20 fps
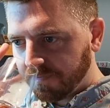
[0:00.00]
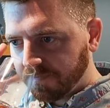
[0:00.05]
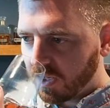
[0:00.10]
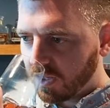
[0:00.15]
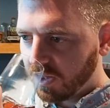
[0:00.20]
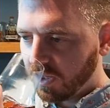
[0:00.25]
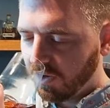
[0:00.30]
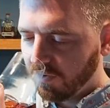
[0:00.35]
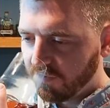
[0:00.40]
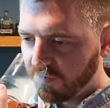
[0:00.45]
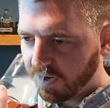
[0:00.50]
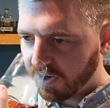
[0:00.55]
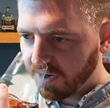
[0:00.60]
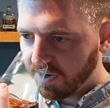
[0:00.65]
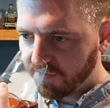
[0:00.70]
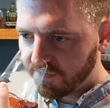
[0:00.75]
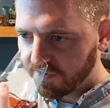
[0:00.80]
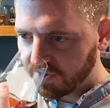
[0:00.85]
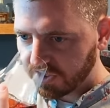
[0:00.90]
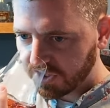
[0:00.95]
the
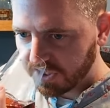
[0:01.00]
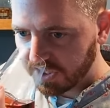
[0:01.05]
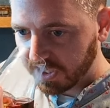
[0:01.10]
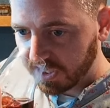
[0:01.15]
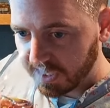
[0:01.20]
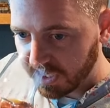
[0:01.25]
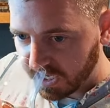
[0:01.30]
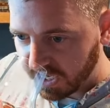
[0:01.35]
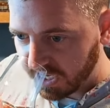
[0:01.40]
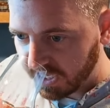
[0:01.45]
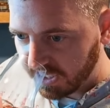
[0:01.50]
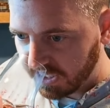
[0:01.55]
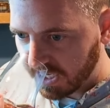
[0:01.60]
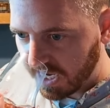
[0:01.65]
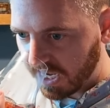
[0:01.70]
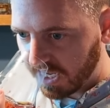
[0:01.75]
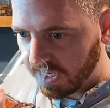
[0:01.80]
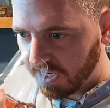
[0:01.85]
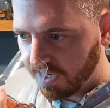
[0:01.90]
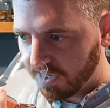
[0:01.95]
very first thing that I
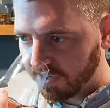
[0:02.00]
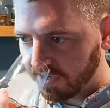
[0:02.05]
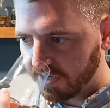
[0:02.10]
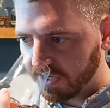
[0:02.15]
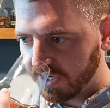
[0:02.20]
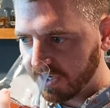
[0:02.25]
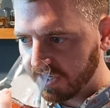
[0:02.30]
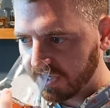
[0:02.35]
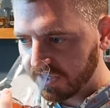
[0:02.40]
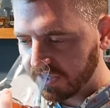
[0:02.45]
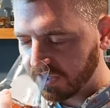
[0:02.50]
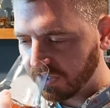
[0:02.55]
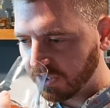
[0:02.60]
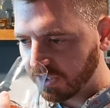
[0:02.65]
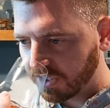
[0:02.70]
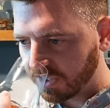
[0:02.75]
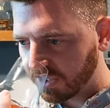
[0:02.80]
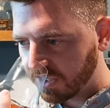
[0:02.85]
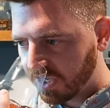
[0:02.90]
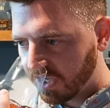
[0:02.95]
get here is just